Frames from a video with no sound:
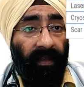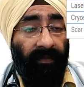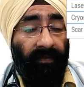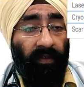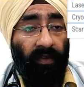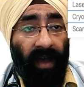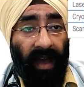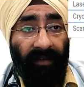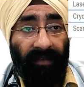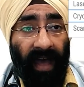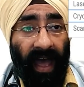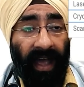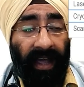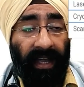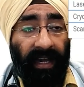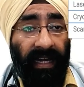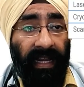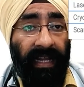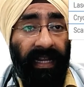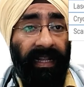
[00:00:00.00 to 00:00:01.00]
you have
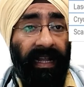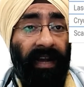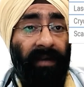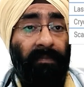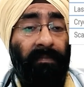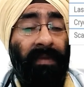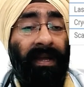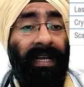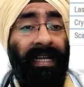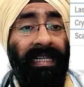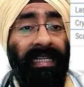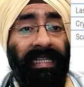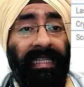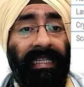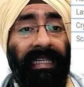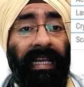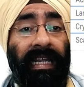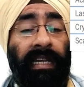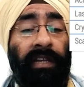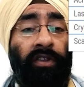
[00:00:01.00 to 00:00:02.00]
acne that begins
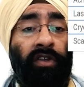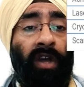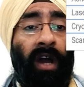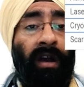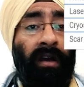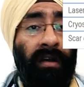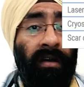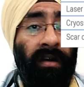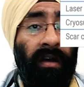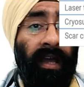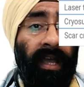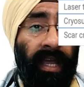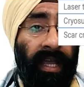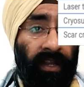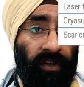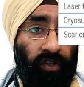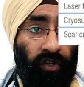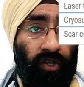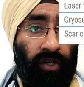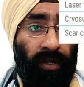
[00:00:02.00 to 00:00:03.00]
in younger
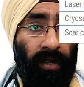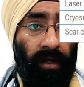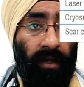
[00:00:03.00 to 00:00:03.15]
age,